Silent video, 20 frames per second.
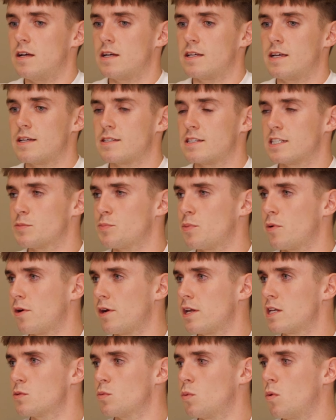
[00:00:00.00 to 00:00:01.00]

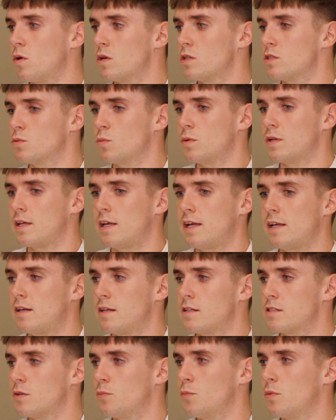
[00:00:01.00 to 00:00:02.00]
experience was with
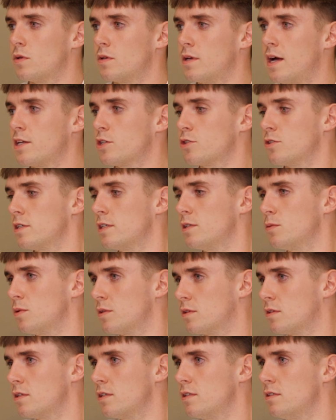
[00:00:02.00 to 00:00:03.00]
healing someone naturally
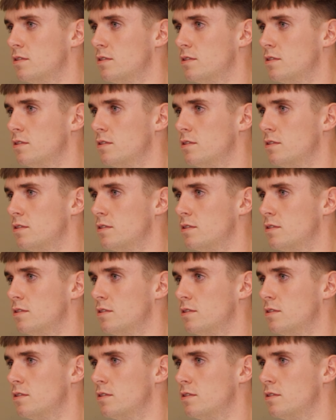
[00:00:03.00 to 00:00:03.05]
with